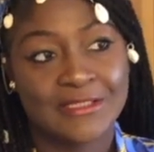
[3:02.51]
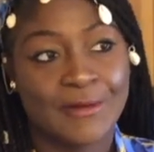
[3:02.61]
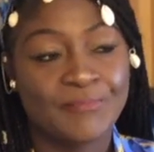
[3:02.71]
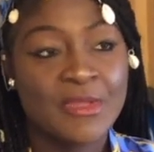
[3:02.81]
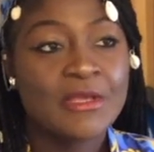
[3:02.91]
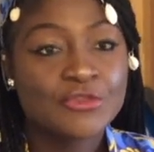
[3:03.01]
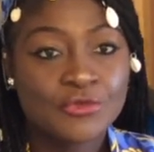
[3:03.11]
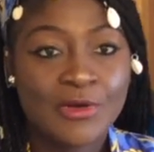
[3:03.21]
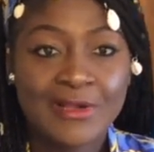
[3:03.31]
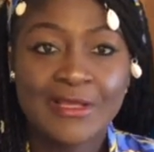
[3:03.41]
So
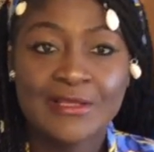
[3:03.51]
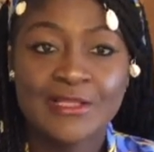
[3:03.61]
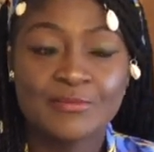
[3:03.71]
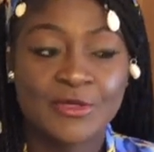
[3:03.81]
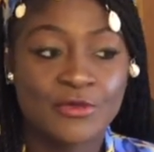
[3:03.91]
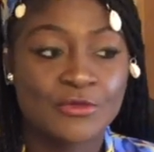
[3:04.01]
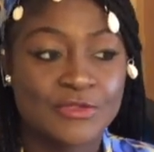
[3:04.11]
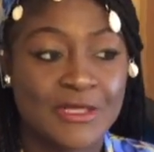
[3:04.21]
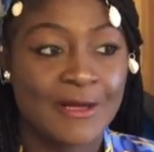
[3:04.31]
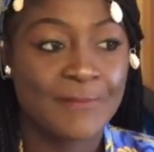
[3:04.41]
soaking your bean will
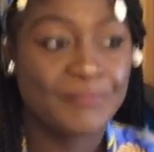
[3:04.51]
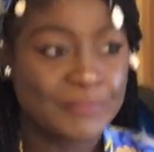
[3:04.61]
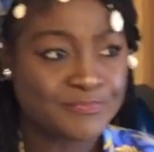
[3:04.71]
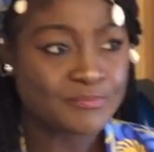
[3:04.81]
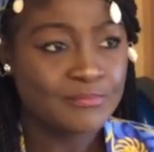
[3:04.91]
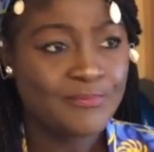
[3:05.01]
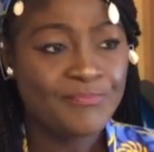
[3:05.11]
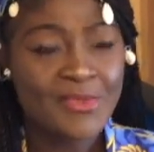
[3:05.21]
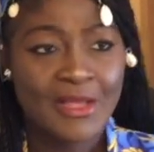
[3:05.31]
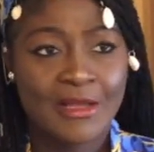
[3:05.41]
help reduce that
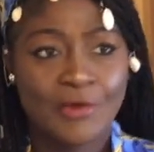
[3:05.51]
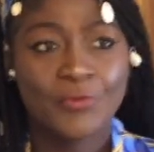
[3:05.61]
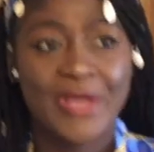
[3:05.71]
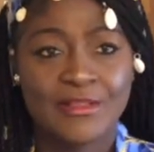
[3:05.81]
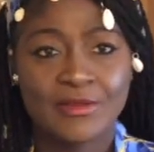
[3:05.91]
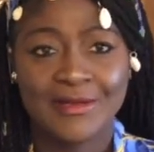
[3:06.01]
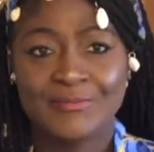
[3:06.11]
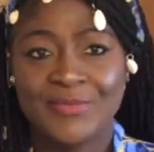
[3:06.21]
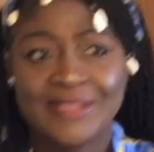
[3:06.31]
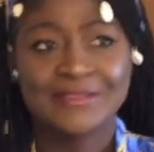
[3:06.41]
problem,
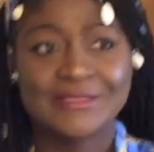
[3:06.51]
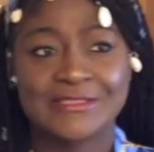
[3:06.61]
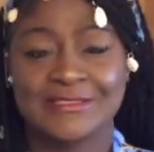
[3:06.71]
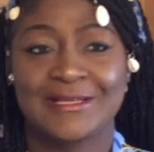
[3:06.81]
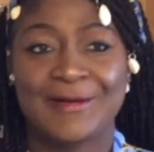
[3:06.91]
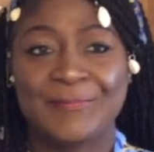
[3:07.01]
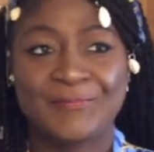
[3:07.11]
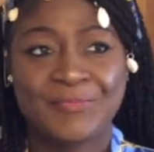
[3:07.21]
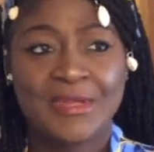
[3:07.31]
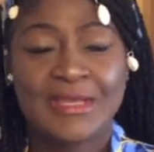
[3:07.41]
because it will
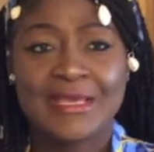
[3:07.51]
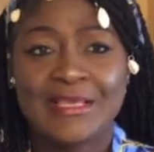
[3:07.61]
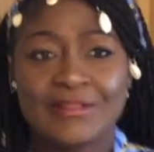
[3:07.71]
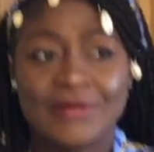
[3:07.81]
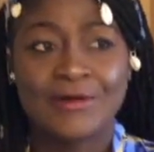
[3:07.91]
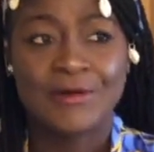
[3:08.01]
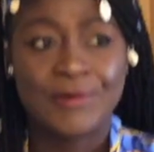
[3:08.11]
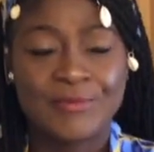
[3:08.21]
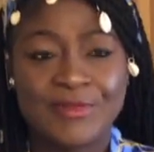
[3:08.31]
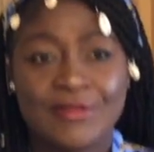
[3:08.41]
just help you feel
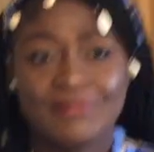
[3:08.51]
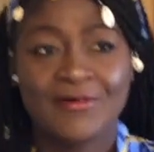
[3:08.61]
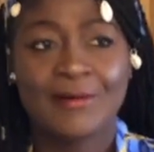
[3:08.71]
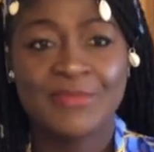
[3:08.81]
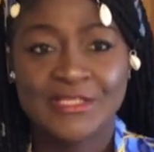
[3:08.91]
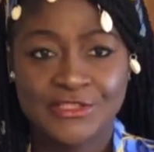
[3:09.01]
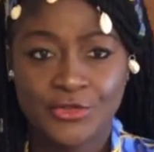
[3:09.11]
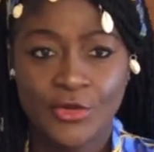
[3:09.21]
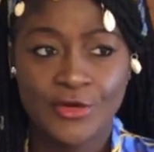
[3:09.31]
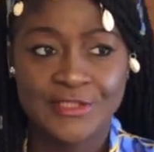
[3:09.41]
better and then
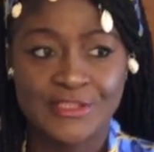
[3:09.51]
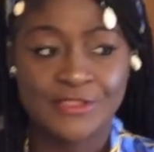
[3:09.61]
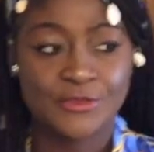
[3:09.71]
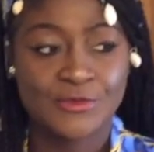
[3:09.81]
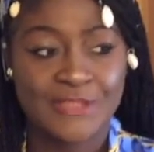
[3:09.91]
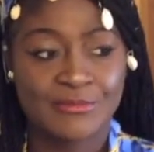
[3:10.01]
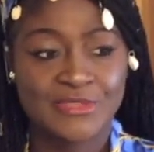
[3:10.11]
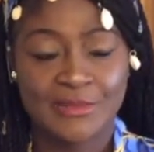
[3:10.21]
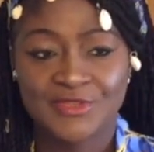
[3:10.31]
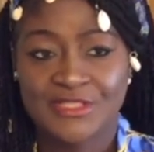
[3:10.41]
just get rid of those
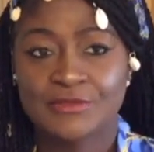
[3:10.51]
gas.